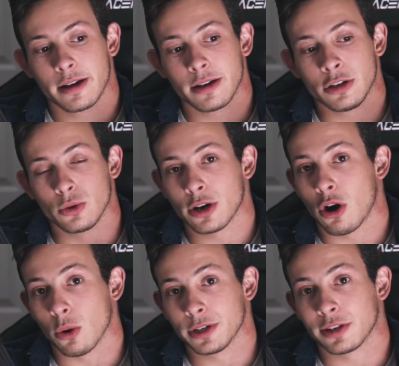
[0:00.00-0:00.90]
you can
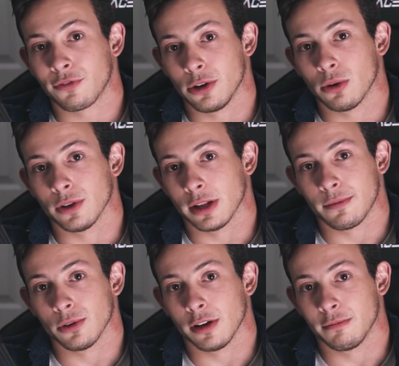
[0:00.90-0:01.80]
always feel the
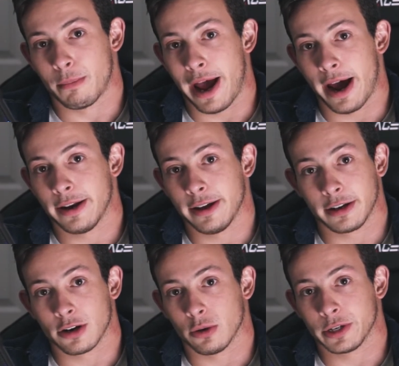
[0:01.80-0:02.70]
level of bad, and it
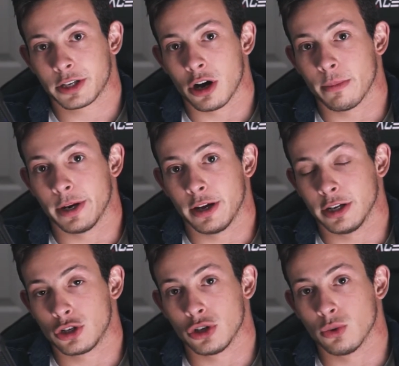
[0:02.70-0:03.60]
can always come and
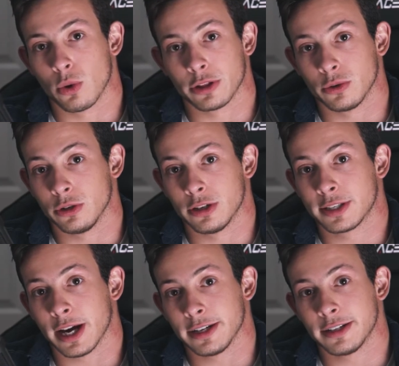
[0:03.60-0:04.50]
hit you whether you
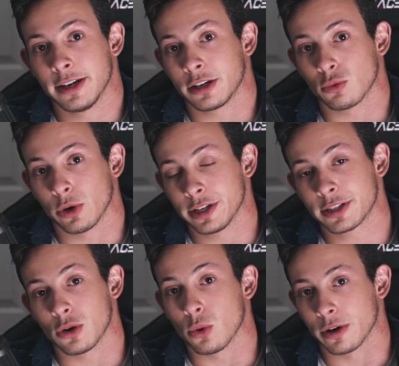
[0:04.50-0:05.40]
decide to take a
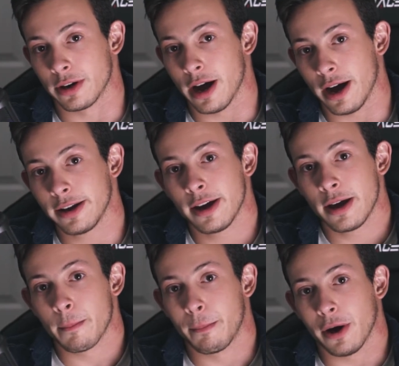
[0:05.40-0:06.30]
risk or not,
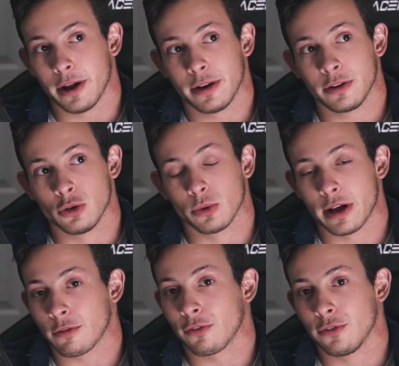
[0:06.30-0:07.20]
but you will
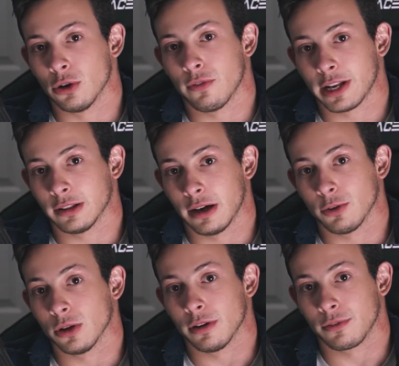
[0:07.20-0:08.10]
never feel that
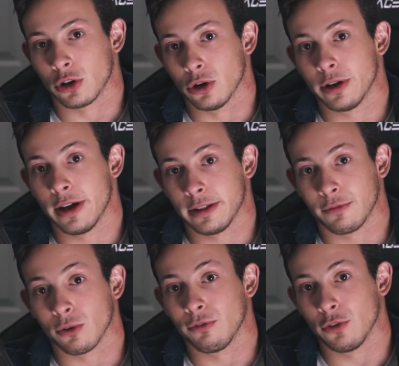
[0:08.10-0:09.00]
level of good and
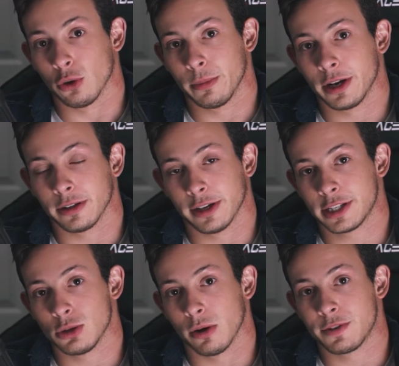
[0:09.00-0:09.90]
fulfillment
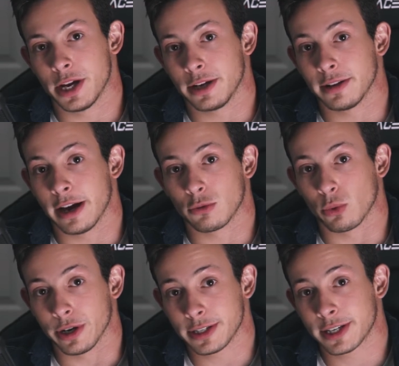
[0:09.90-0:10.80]
unless you have taken that
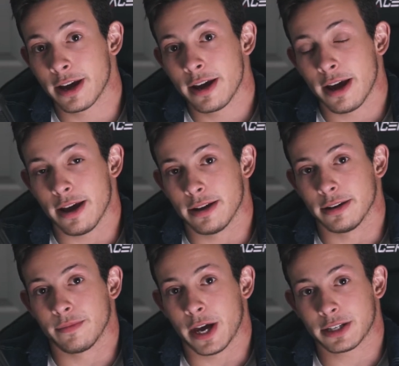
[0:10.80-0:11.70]
risk. And
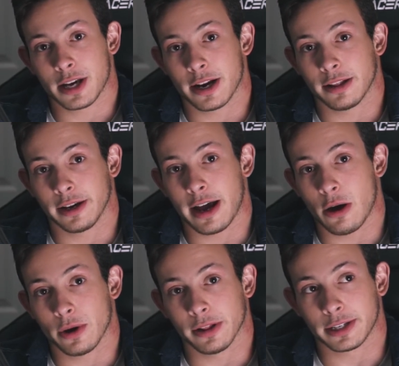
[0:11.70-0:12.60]
that's kind of like
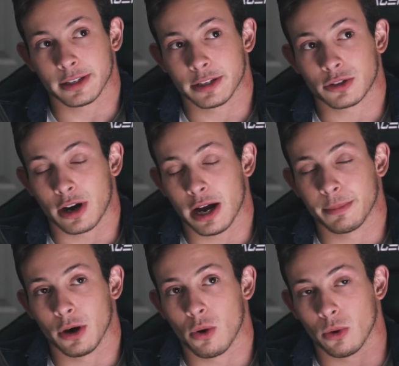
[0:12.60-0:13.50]
how I like to describe
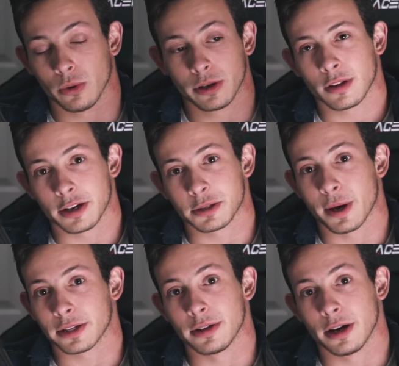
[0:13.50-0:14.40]
the whole
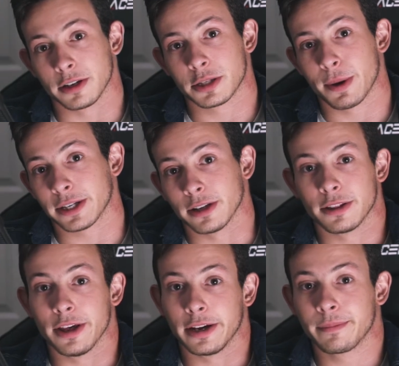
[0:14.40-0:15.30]
expect the unexpected
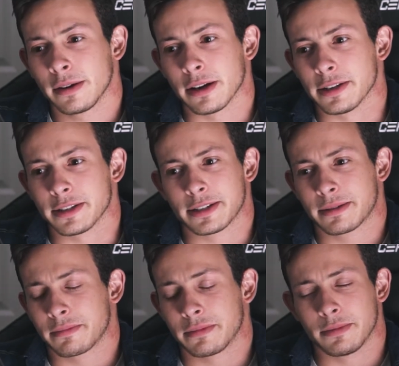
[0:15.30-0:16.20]
thing, because
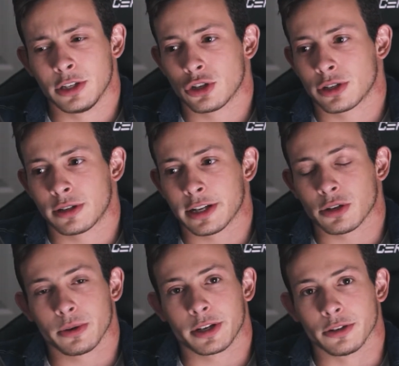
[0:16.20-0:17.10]
that's
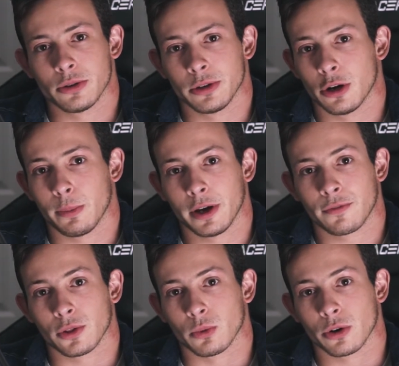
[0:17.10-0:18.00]
all you can do, you know, plan
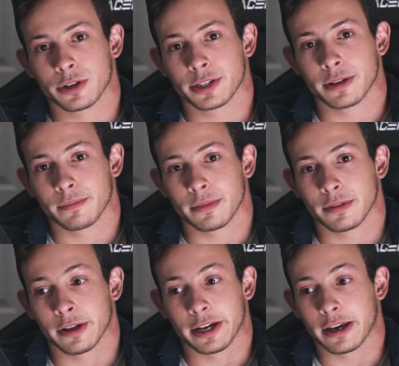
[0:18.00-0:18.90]
for the worst,
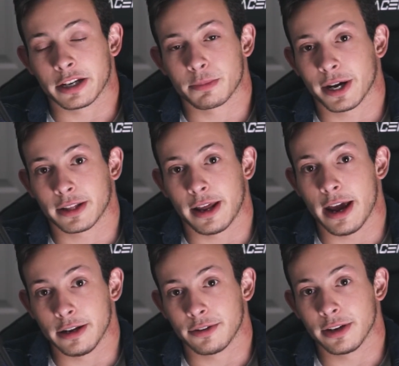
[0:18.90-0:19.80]
like expect that
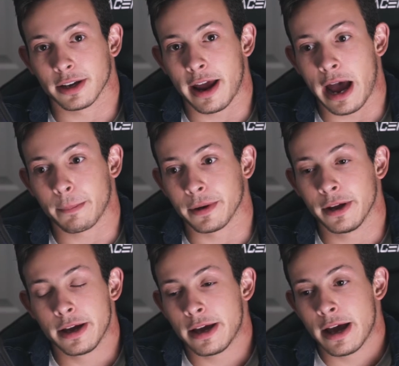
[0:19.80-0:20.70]
anything can happen.
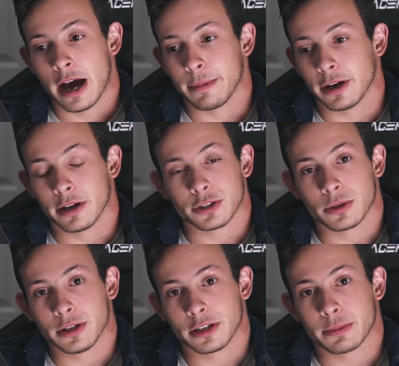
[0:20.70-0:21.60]
I mean, I also
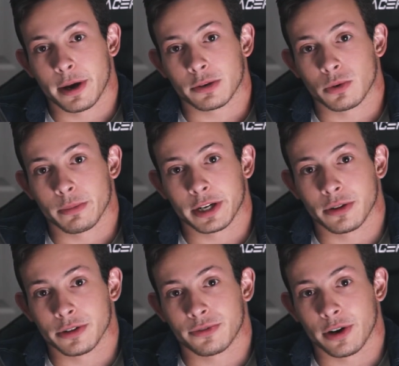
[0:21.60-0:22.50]
didn't expect one of my
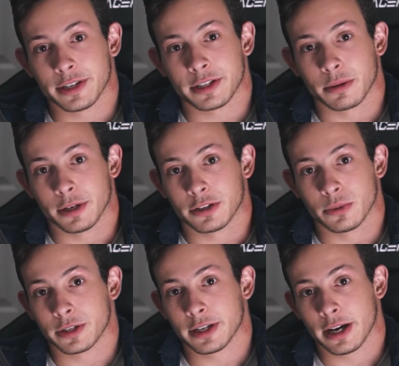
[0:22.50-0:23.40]
close friends to commit
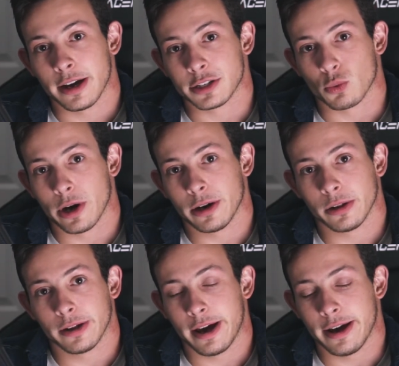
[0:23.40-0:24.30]
suicide as
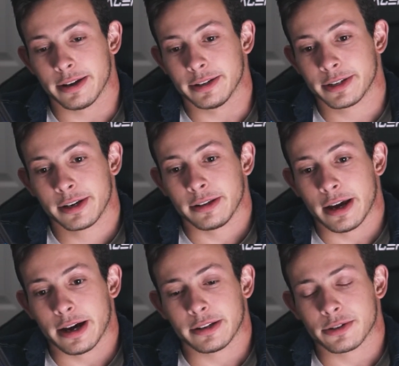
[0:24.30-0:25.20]
well. And
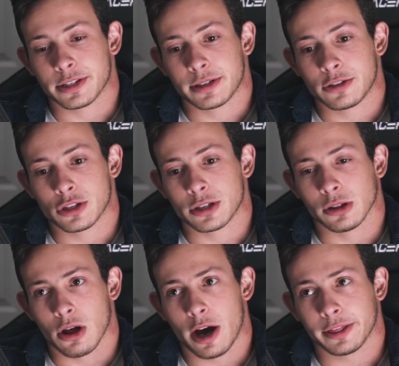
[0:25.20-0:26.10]
yeah, there's just a
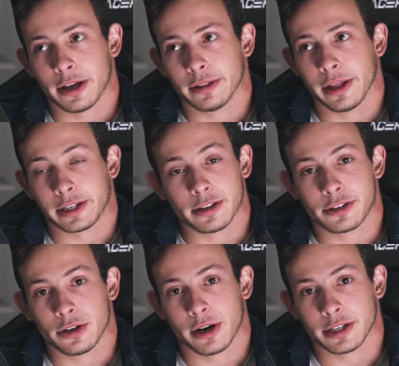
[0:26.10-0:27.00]
lot that like this
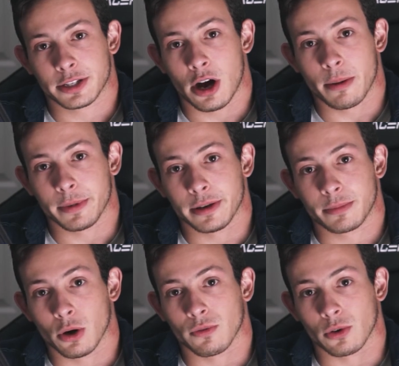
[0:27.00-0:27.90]
year has taught me
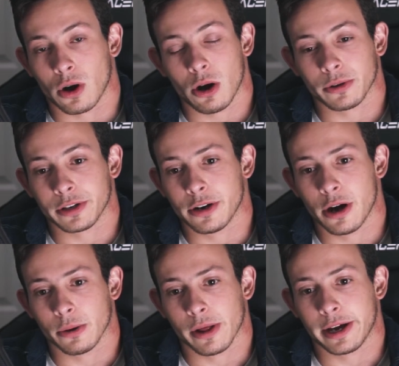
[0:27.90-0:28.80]
overall, you
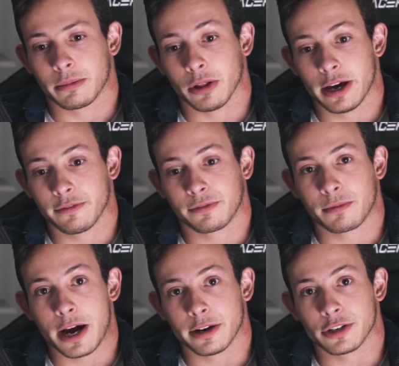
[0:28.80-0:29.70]
know, like life
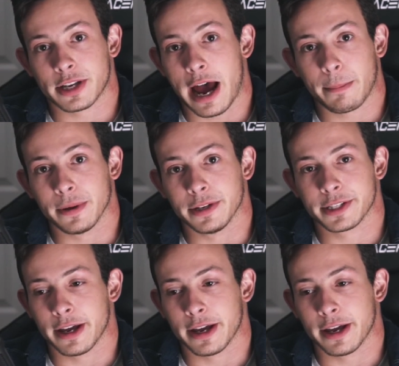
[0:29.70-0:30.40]
kind of just happens,